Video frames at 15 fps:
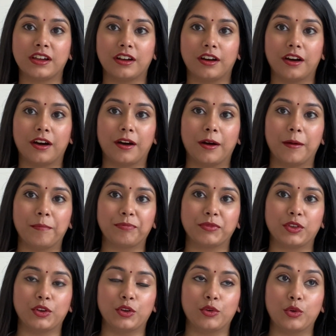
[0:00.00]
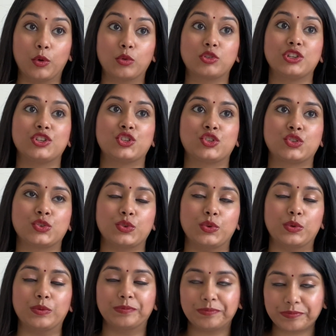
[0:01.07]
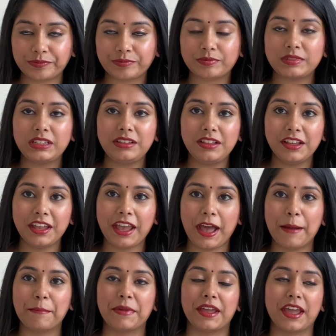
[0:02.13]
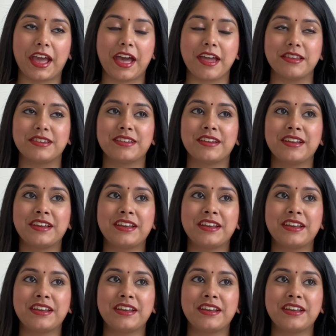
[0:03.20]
you know, notice to Cammy, and